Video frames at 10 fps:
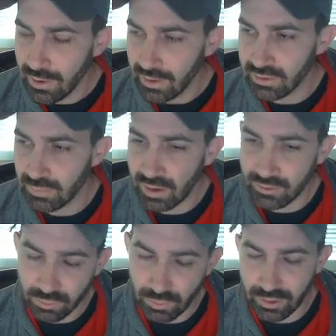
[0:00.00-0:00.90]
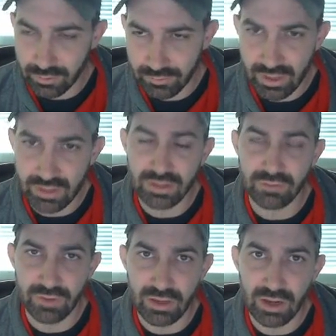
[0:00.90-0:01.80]
It's about 12 to
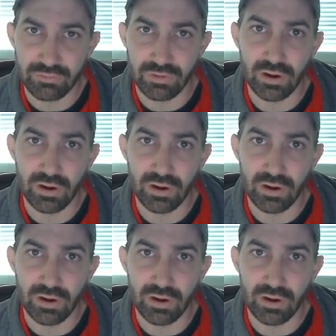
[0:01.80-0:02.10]
18 feet off the